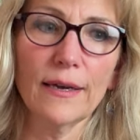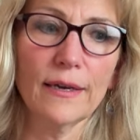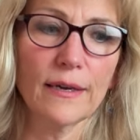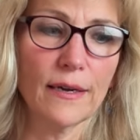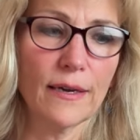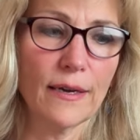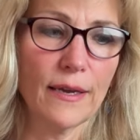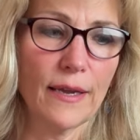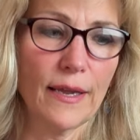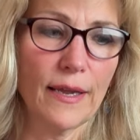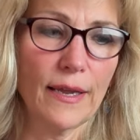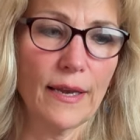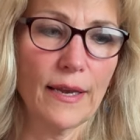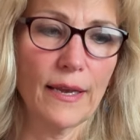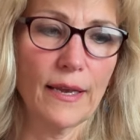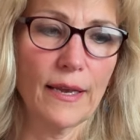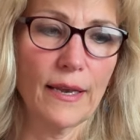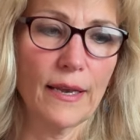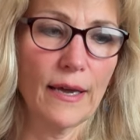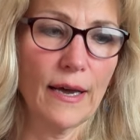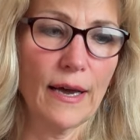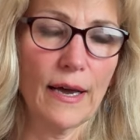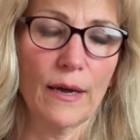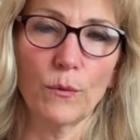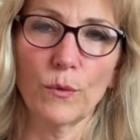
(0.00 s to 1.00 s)
And,
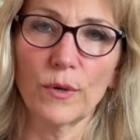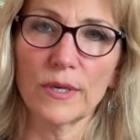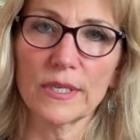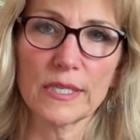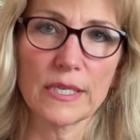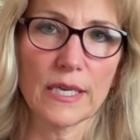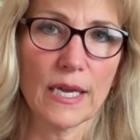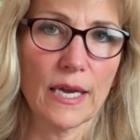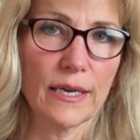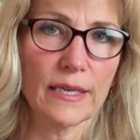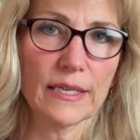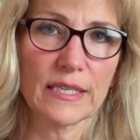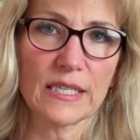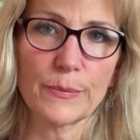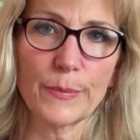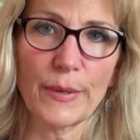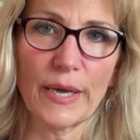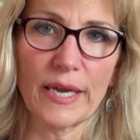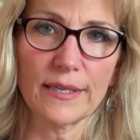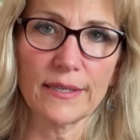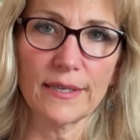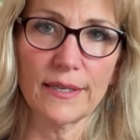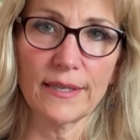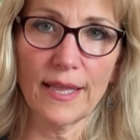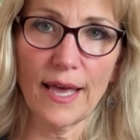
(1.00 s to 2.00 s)
and I was not
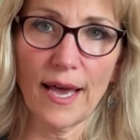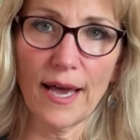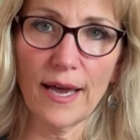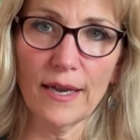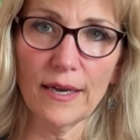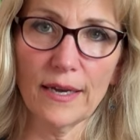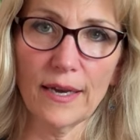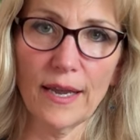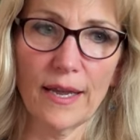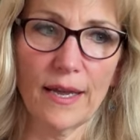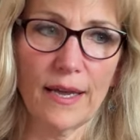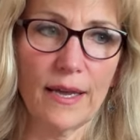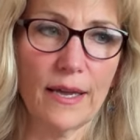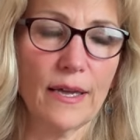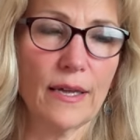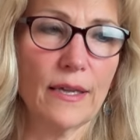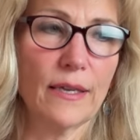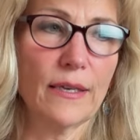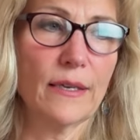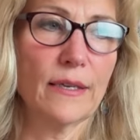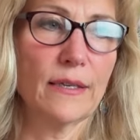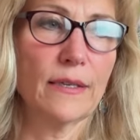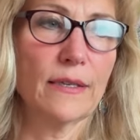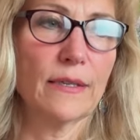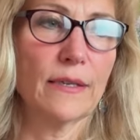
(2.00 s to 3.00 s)
expecting that.
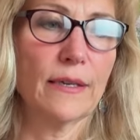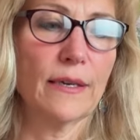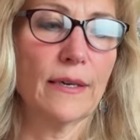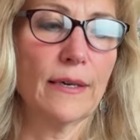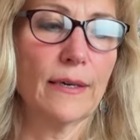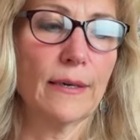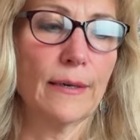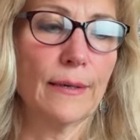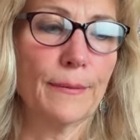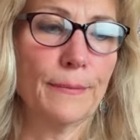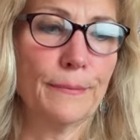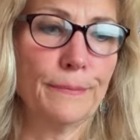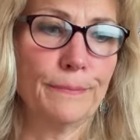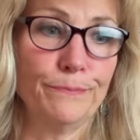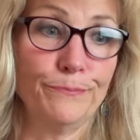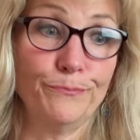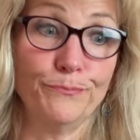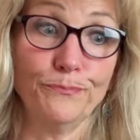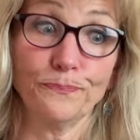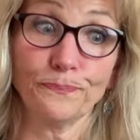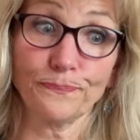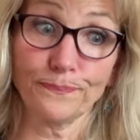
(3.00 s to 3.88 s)
And, um,